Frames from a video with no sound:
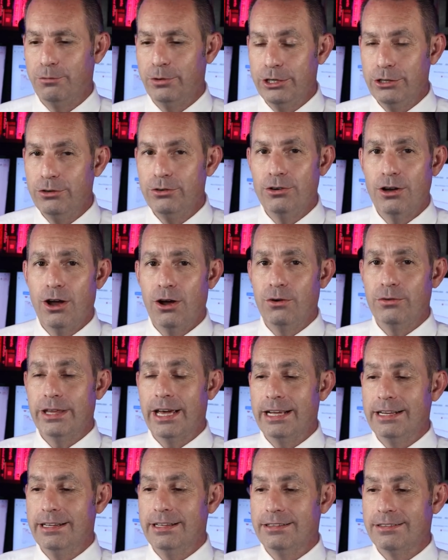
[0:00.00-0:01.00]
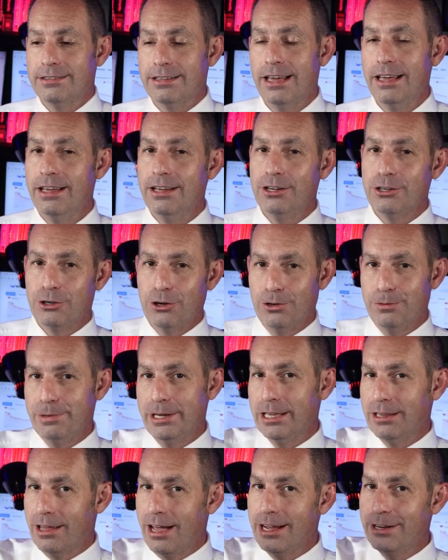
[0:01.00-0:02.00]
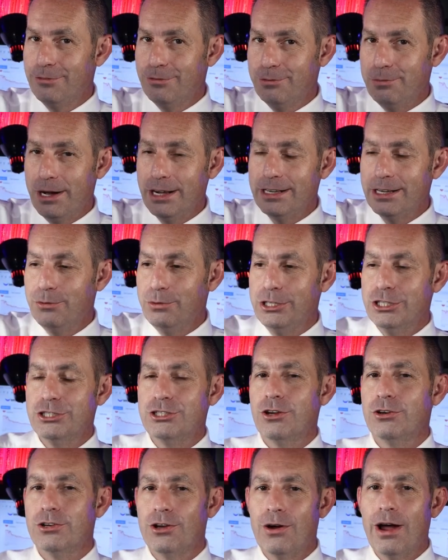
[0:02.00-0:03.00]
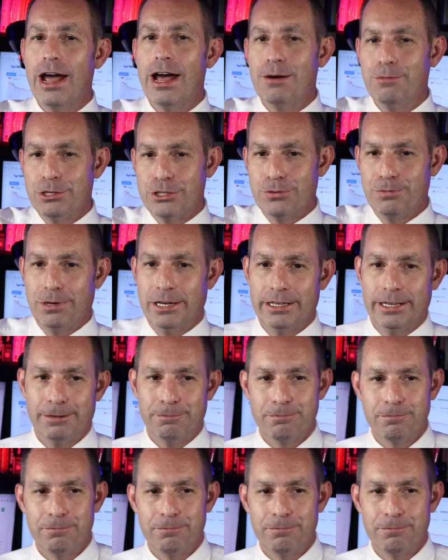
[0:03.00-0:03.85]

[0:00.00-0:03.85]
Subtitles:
We do know that it's going to be a lot of money. We just don't know how much money.